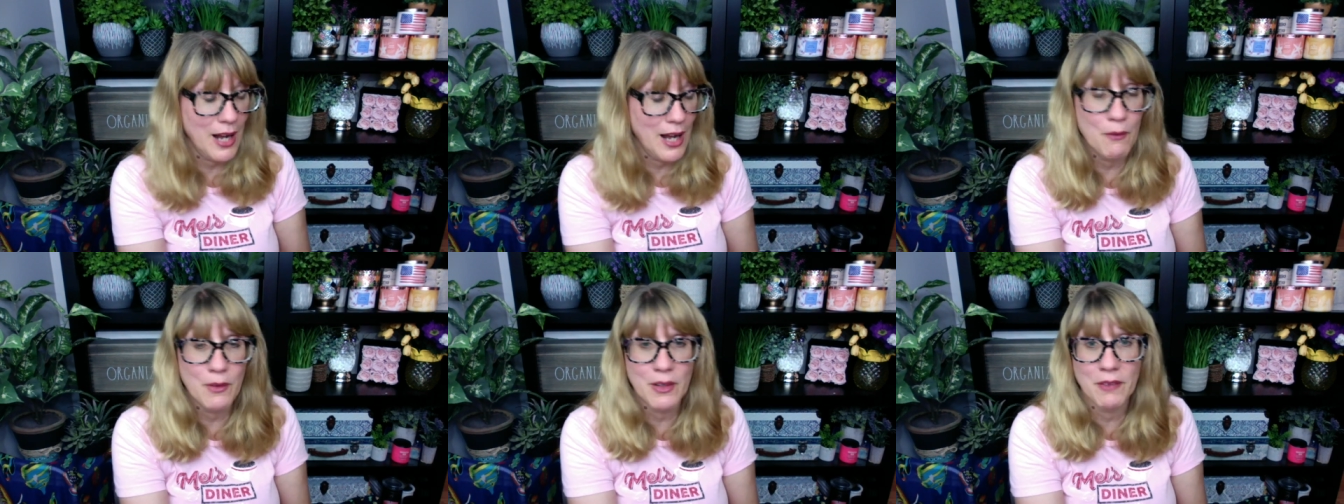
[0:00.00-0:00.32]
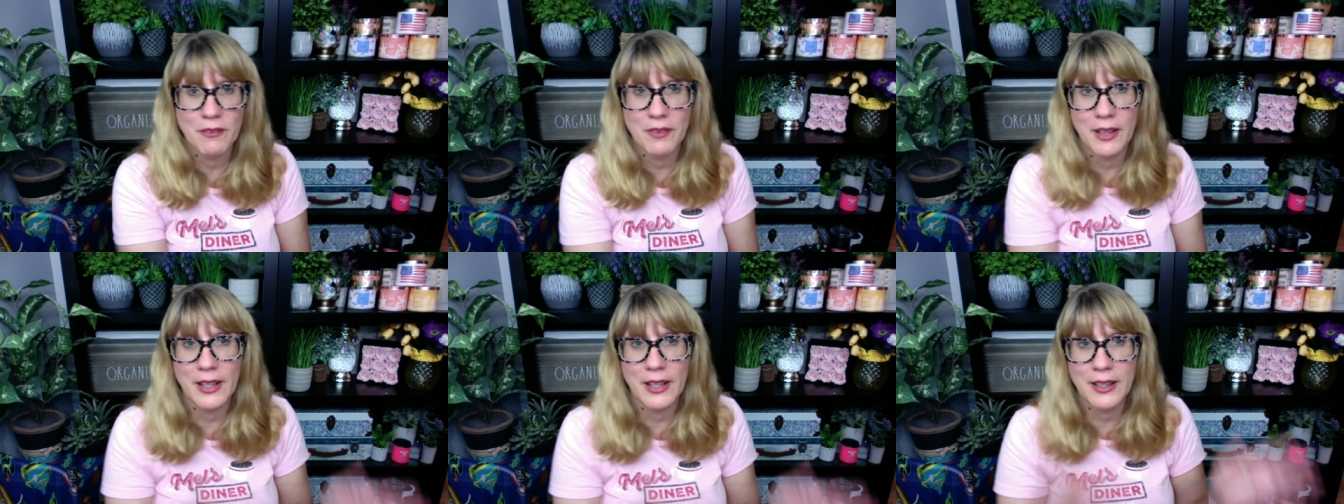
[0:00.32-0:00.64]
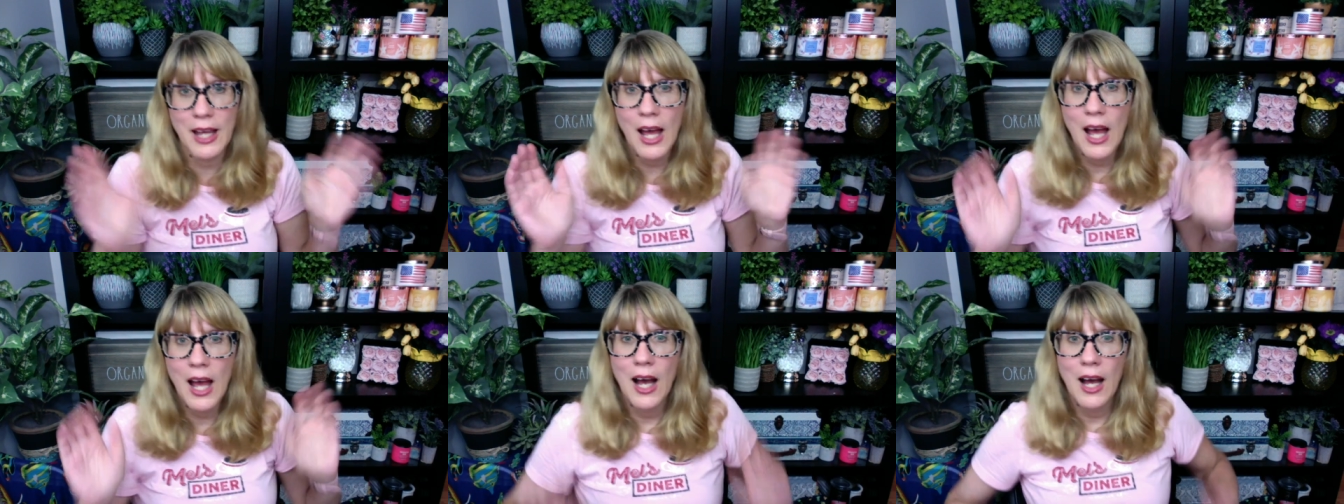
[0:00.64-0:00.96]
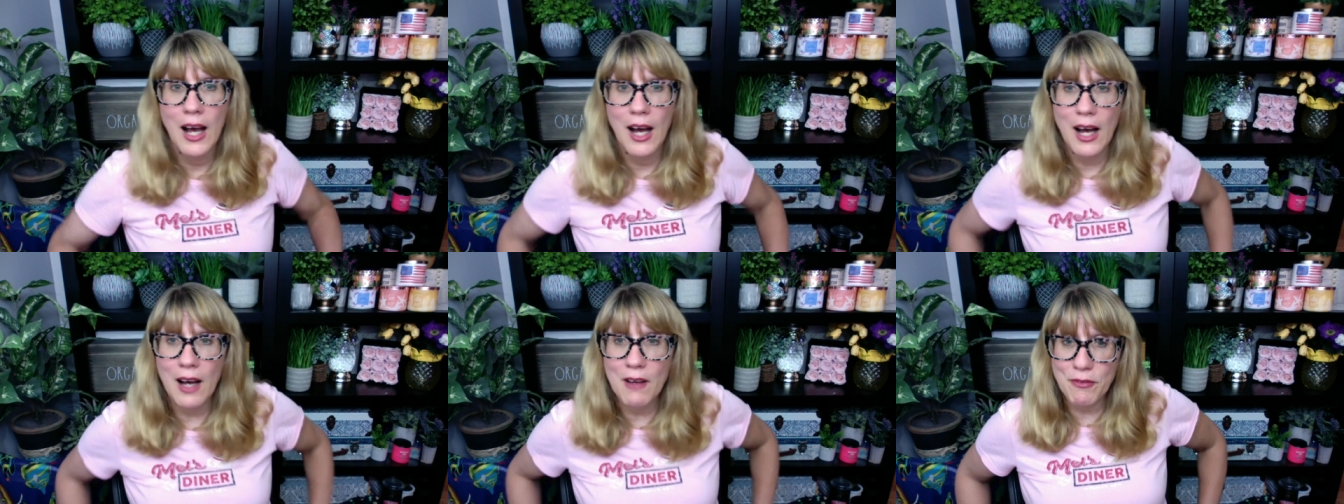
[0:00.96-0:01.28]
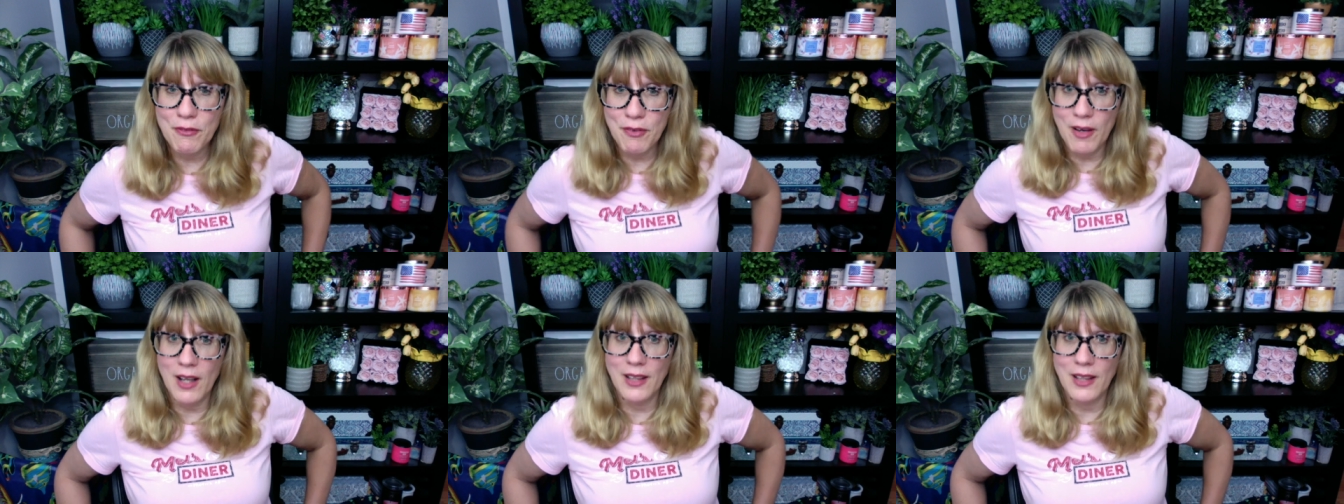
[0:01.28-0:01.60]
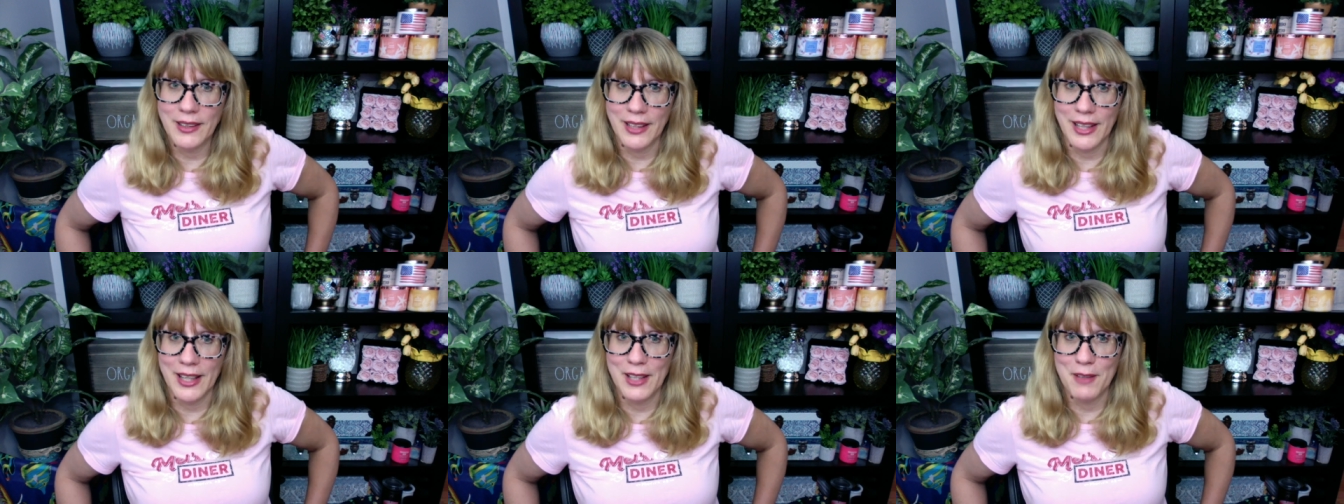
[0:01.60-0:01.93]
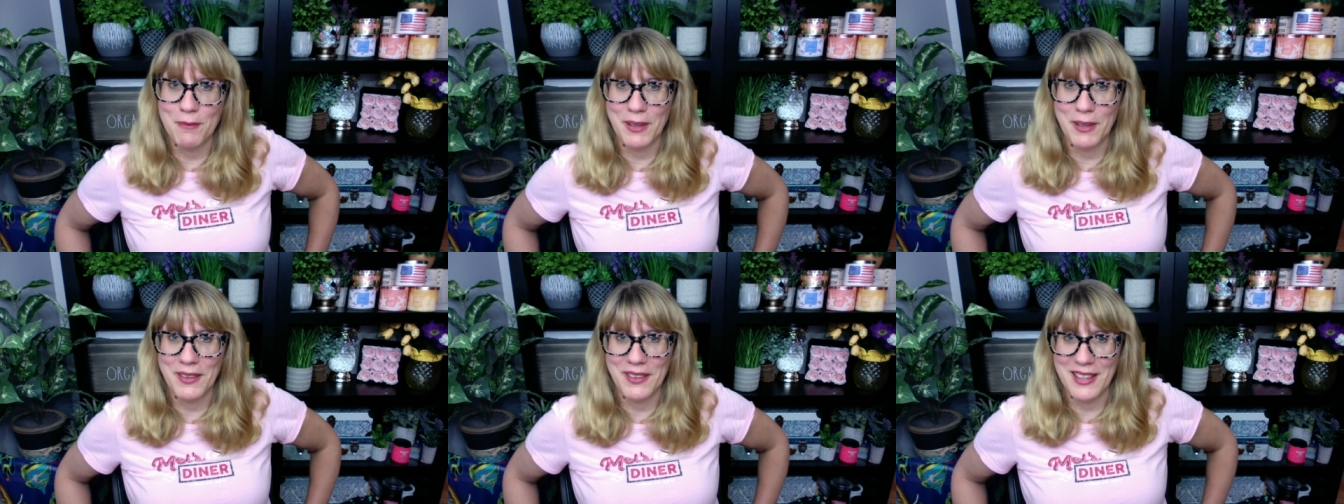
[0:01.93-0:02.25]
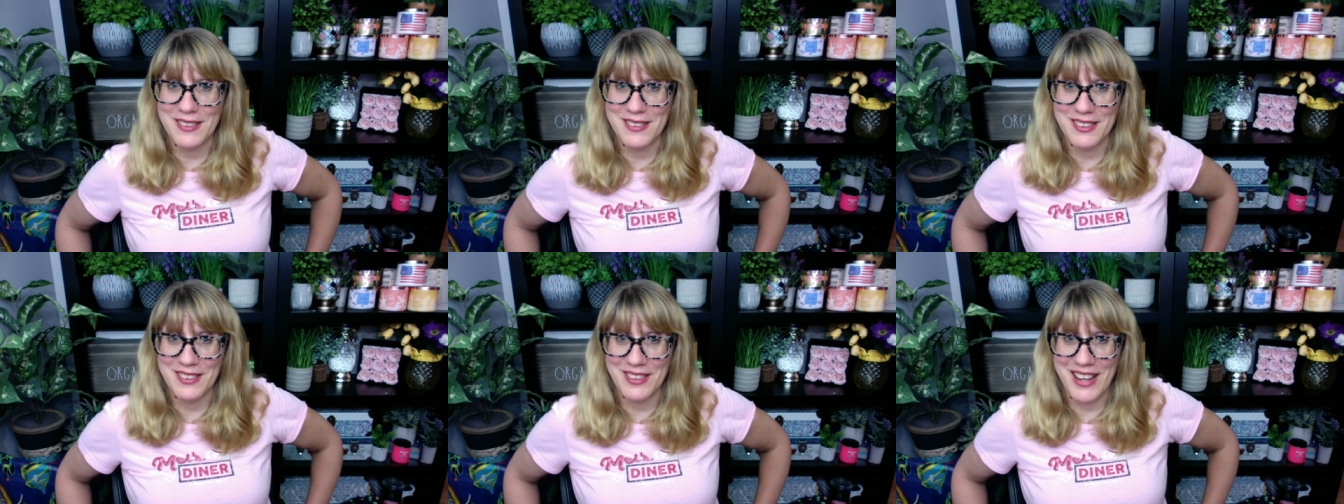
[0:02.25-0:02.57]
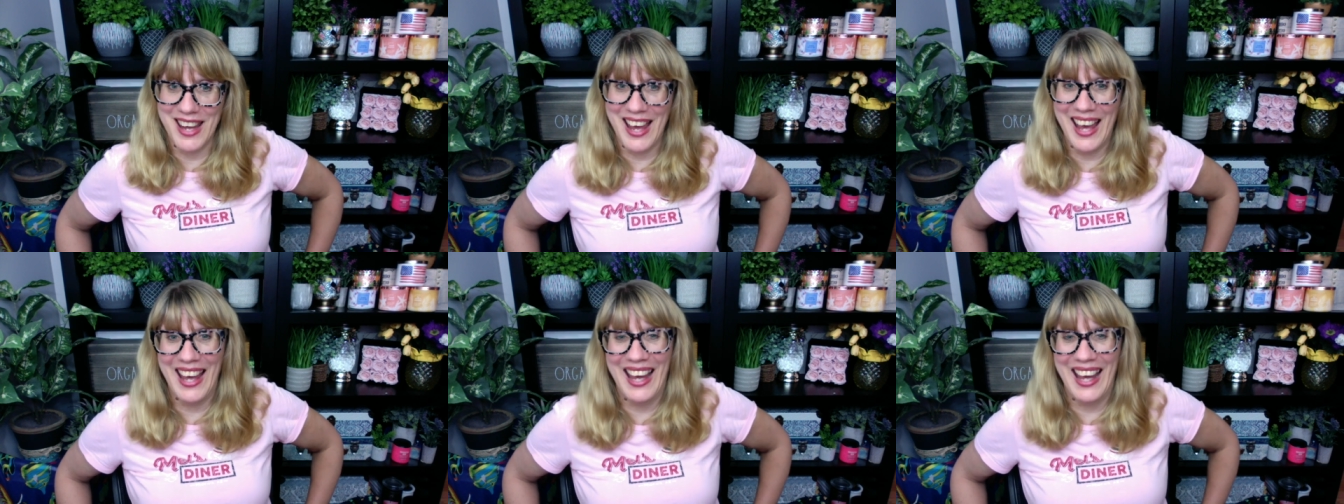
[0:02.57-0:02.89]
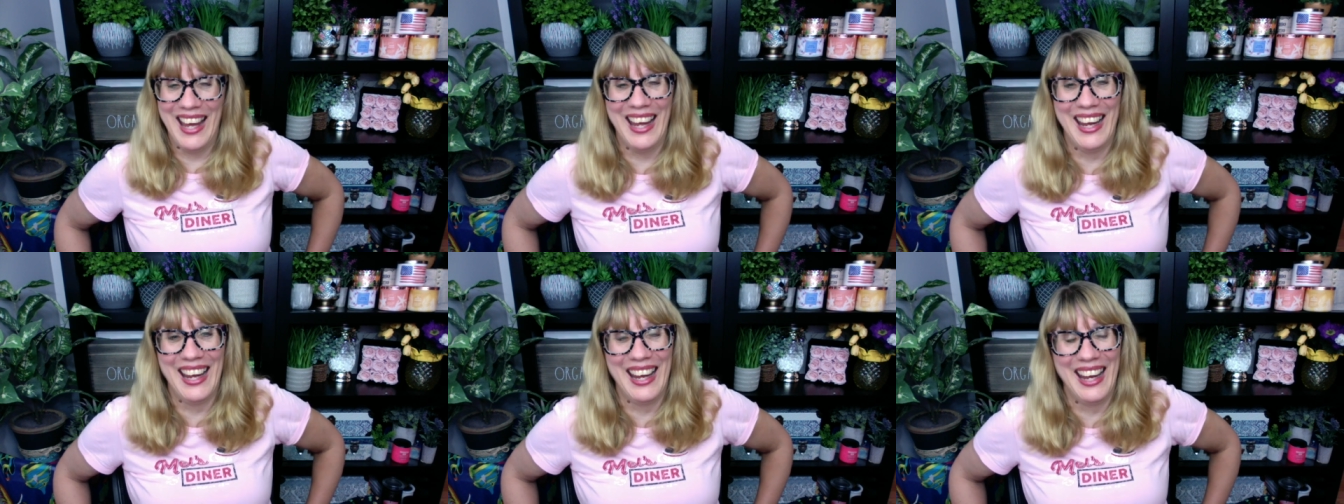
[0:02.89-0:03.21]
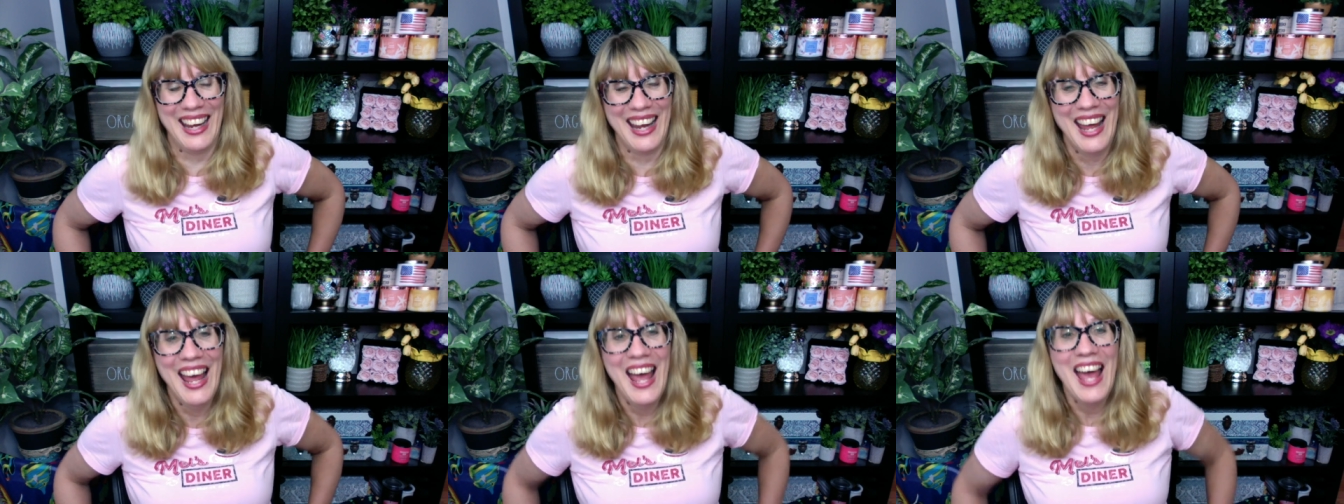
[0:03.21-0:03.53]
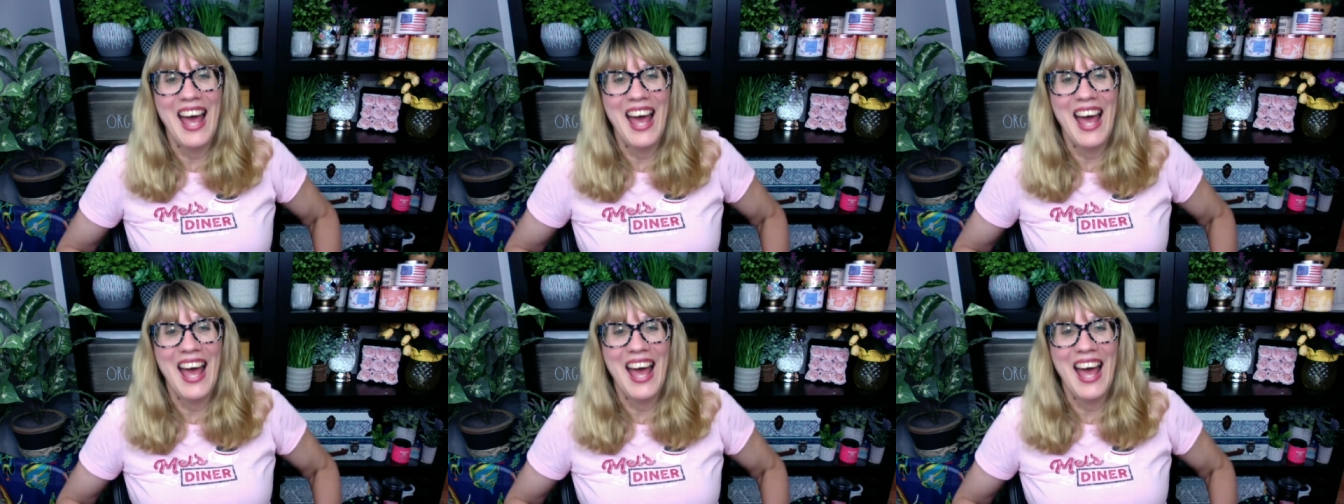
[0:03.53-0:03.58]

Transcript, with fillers: I would have liked a fall lid, but that's okay.